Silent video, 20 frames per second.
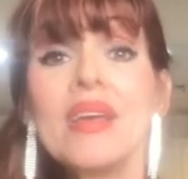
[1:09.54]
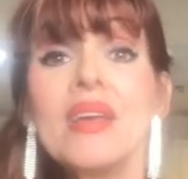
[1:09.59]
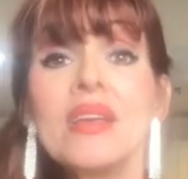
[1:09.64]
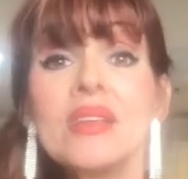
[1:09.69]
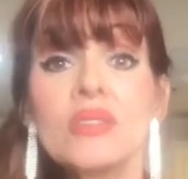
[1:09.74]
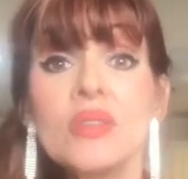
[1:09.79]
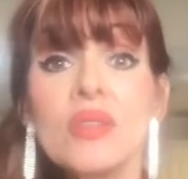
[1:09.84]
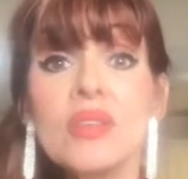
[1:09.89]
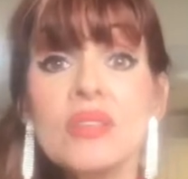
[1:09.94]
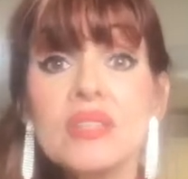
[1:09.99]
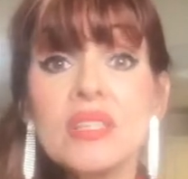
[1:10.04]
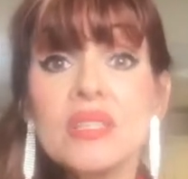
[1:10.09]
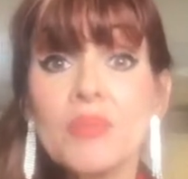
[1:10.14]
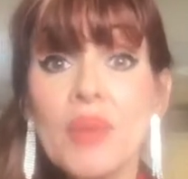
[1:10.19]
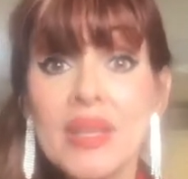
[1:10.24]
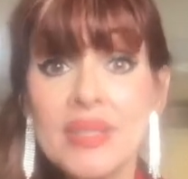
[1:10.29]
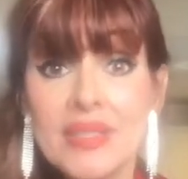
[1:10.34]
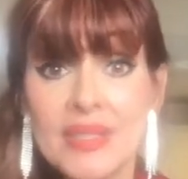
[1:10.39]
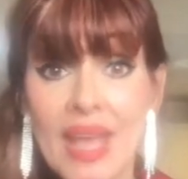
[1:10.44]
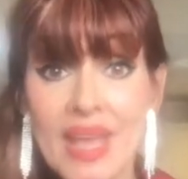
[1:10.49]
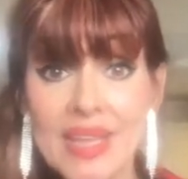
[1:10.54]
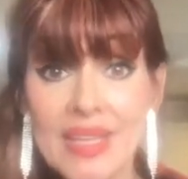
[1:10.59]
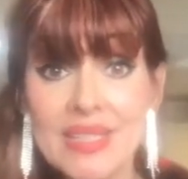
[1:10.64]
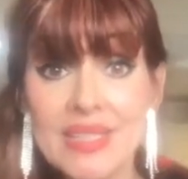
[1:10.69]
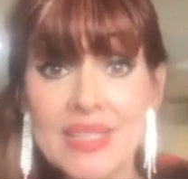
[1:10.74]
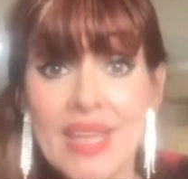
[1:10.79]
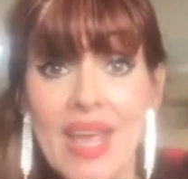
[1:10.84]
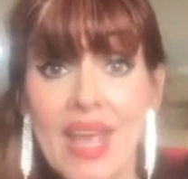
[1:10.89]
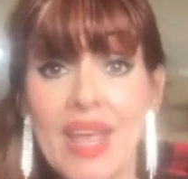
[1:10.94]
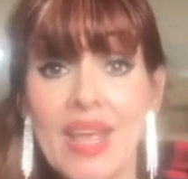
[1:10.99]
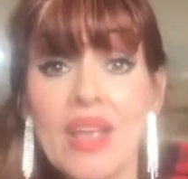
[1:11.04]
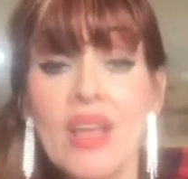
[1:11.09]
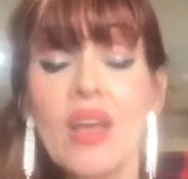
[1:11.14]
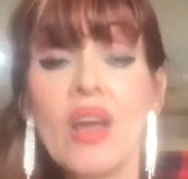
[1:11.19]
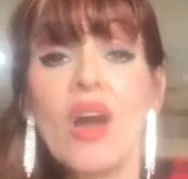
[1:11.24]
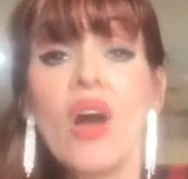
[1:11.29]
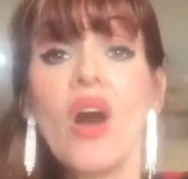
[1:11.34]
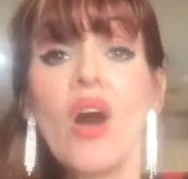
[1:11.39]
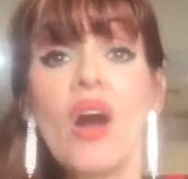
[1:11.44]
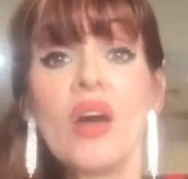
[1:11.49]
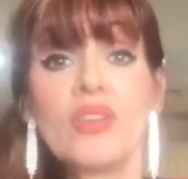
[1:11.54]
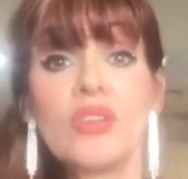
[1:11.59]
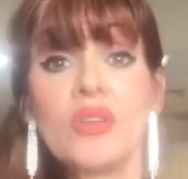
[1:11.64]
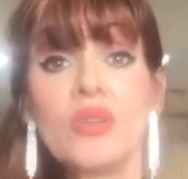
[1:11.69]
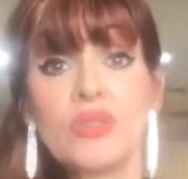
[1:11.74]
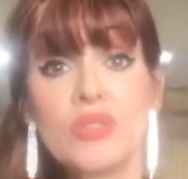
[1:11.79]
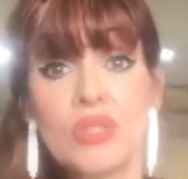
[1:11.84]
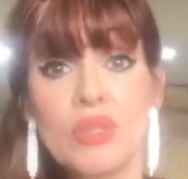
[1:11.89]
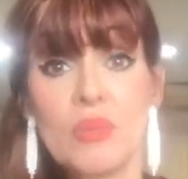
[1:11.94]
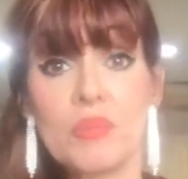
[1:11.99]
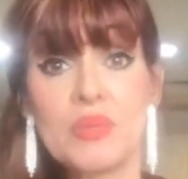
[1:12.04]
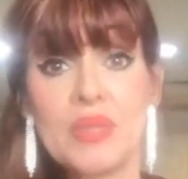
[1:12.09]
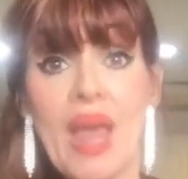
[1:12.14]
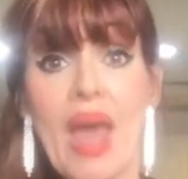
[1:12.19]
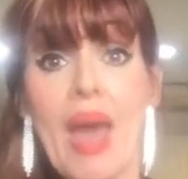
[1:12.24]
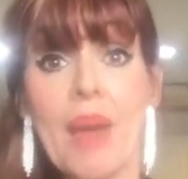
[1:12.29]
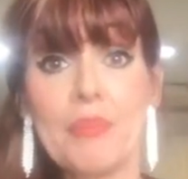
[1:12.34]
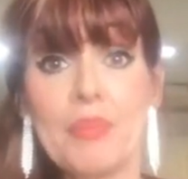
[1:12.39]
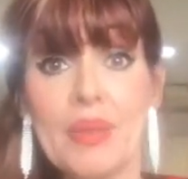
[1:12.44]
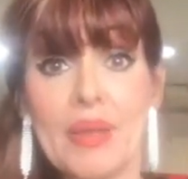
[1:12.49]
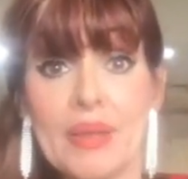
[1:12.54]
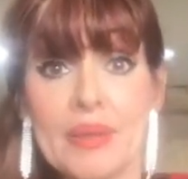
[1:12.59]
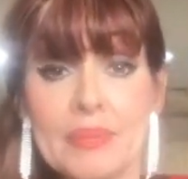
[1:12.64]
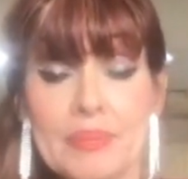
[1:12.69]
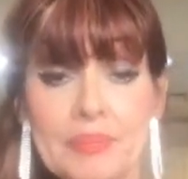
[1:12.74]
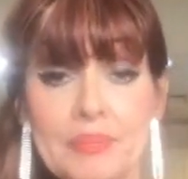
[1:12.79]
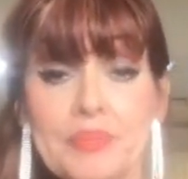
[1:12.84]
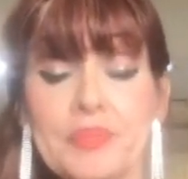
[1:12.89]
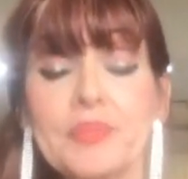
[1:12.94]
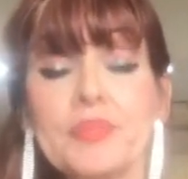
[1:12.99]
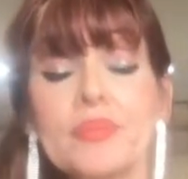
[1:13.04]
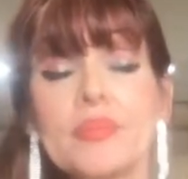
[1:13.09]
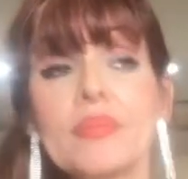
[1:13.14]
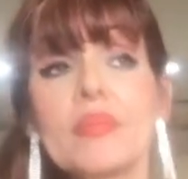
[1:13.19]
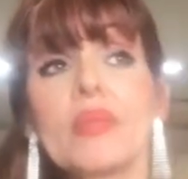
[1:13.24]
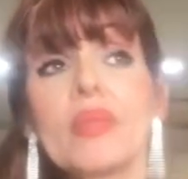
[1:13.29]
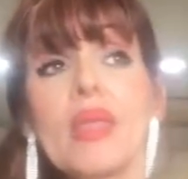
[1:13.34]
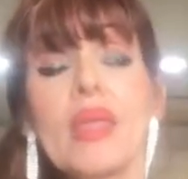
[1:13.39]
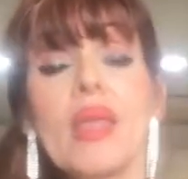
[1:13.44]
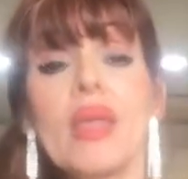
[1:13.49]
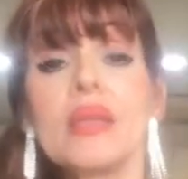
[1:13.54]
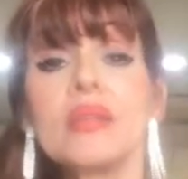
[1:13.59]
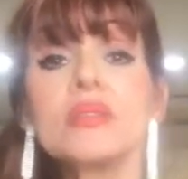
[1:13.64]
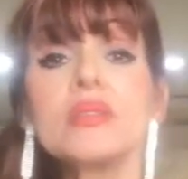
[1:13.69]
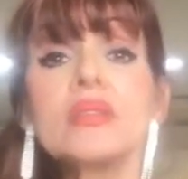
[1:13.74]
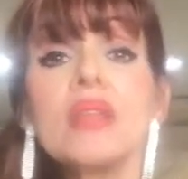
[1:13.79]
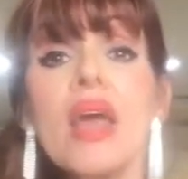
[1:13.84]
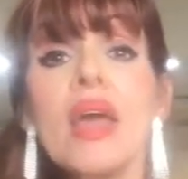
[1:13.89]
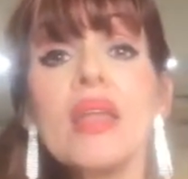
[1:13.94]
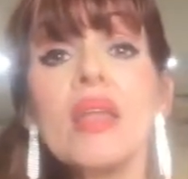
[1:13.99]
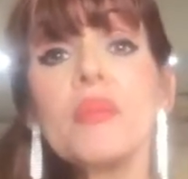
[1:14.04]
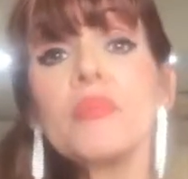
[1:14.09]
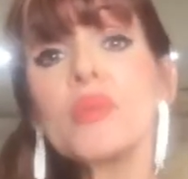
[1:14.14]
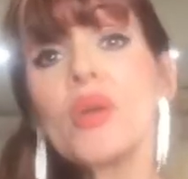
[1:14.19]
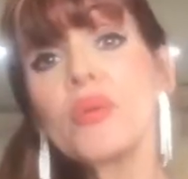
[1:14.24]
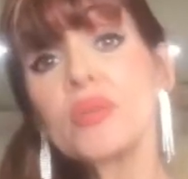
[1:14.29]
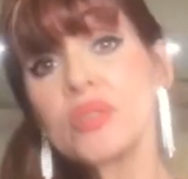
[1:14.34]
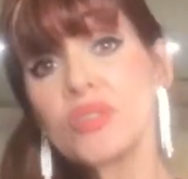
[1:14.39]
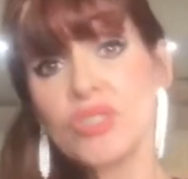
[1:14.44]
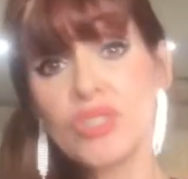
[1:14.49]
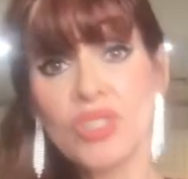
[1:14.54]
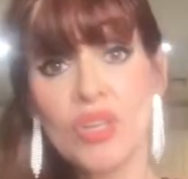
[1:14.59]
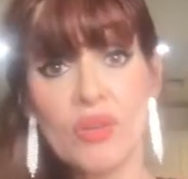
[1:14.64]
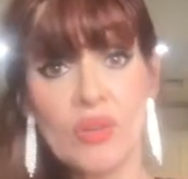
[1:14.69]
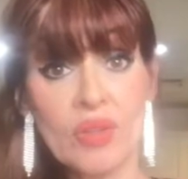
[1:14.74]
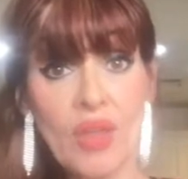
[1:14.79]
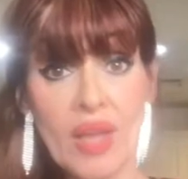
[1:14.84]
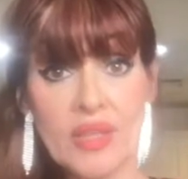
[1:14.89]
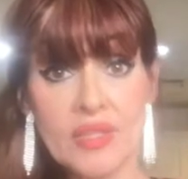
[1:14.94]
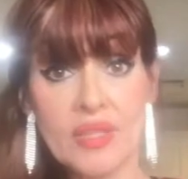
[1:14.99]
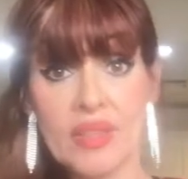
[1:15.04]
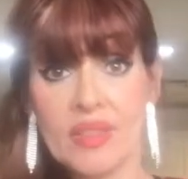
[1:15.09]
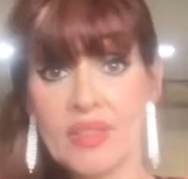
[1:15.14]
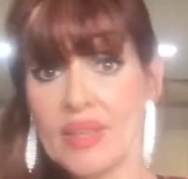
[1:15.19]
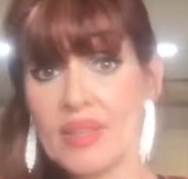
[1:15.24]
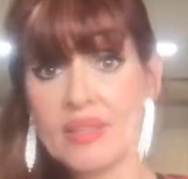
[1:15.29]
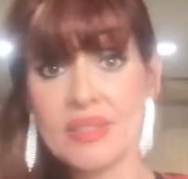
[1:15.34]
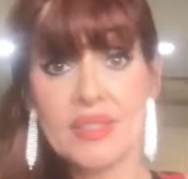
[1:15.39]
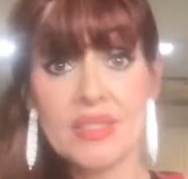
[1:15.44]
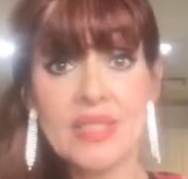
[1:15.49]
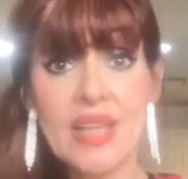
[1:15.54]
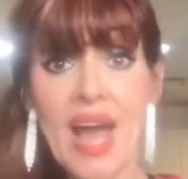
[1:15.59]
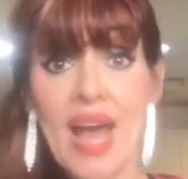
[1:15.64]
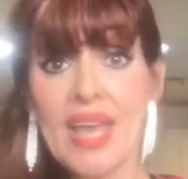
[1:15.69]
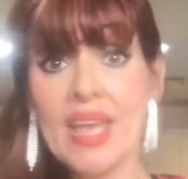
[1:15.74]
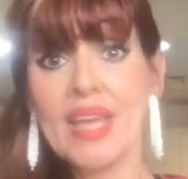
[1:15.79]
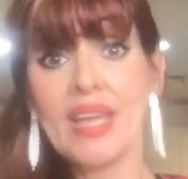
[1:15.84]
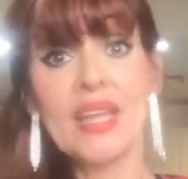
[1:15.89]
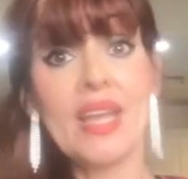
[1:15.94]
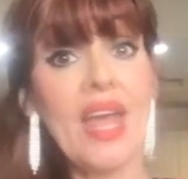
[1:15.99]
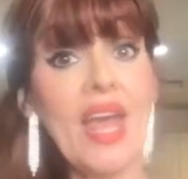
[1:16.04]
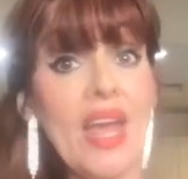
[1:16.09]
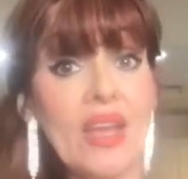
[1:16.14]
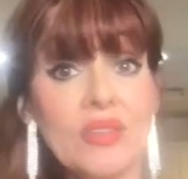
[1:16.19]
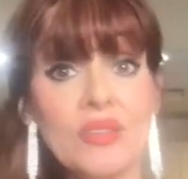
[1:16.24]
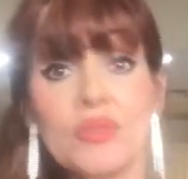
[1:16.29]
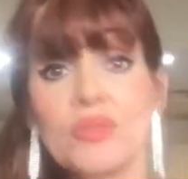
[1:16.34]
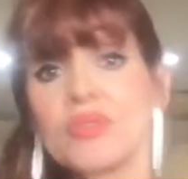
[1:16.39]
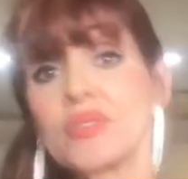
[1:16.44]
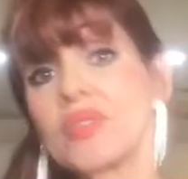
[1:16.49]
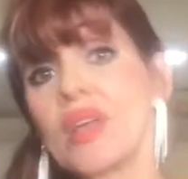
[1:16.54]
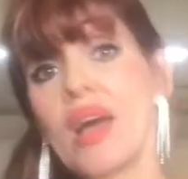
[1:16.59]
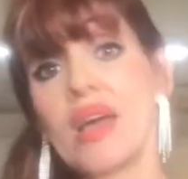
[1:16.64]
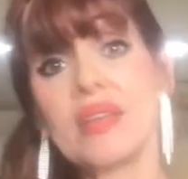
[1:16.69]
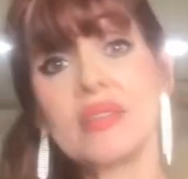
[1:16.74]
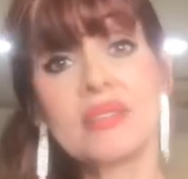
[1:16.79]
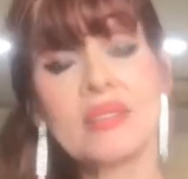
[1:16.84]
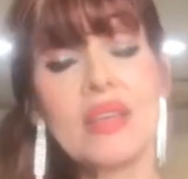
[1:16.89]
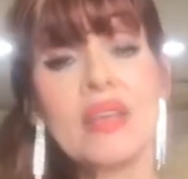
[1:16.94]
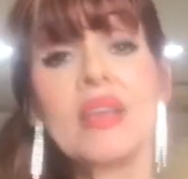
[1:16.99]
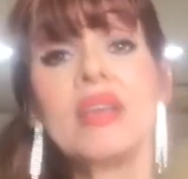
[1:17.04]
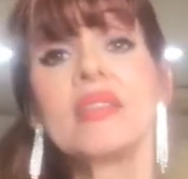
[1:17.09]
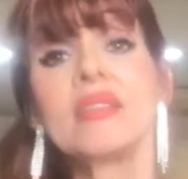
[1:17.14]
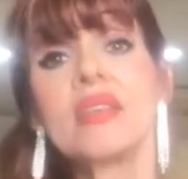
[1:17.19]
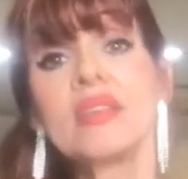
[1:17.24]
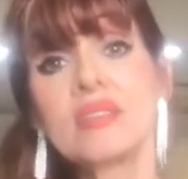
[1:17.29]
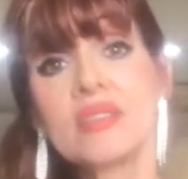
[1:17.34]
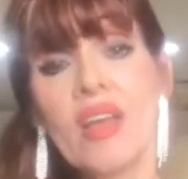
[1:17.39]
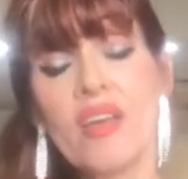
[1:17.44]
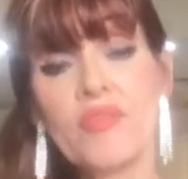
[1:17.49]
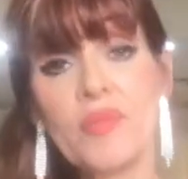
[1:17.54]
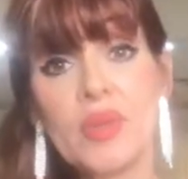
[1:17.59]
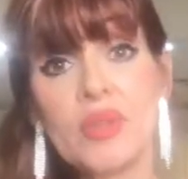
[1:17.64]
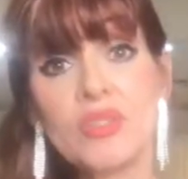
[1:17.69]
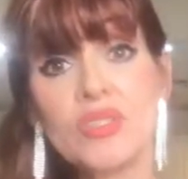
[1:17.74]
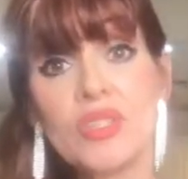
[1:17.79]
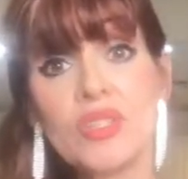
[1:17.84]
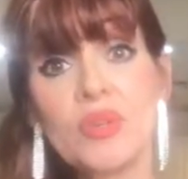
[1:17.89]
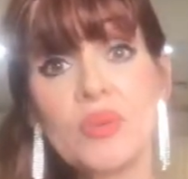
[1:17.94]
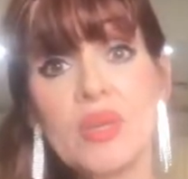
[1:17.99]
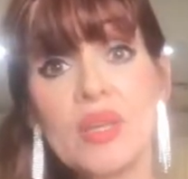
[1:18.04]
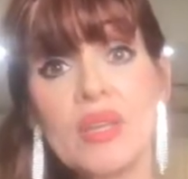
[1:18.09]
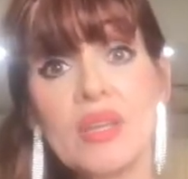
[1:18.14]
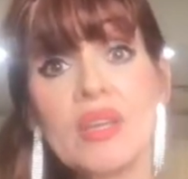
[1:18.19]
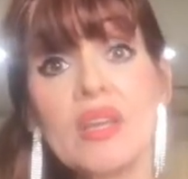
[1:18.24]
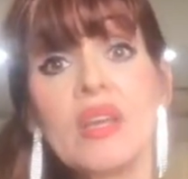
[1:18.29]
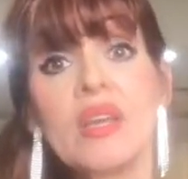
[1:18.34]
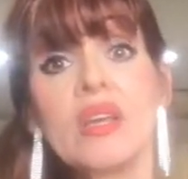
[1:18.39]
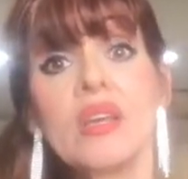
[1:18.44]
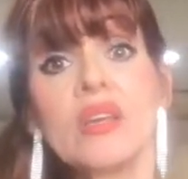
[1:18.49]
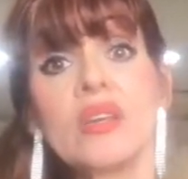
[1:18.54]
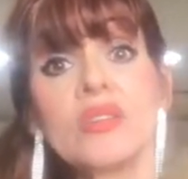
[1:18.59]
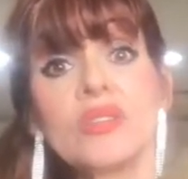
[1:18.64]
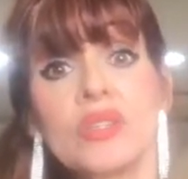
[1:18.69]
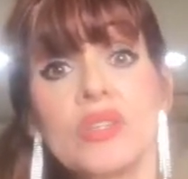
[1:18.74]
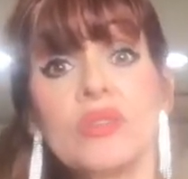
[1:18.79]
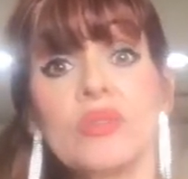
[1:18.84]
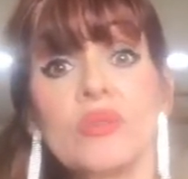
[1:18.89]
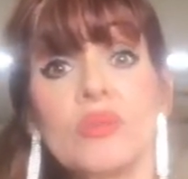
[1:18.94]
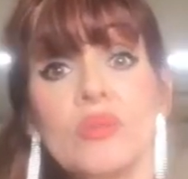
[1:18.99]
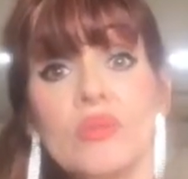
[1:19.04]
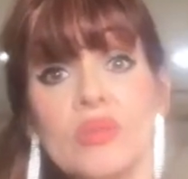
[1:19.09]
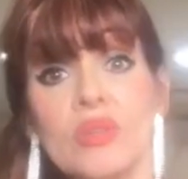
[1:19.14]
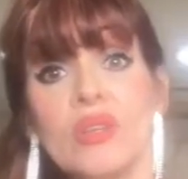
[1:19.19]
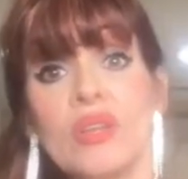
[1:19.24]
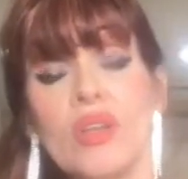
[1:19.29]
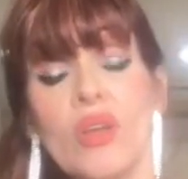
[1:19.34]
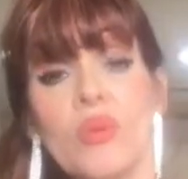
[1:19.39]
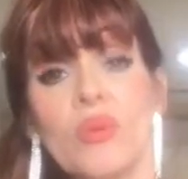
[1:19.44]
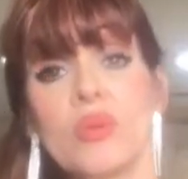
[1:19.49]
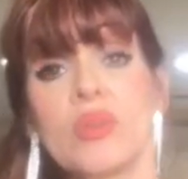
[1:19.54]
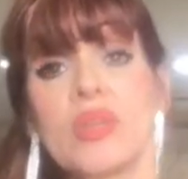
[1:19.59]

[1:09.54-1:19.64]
So, this is my second day on YouTube tapping. And, and, I'm going to share lots of things diet, exercise, things I've been doing to, you know,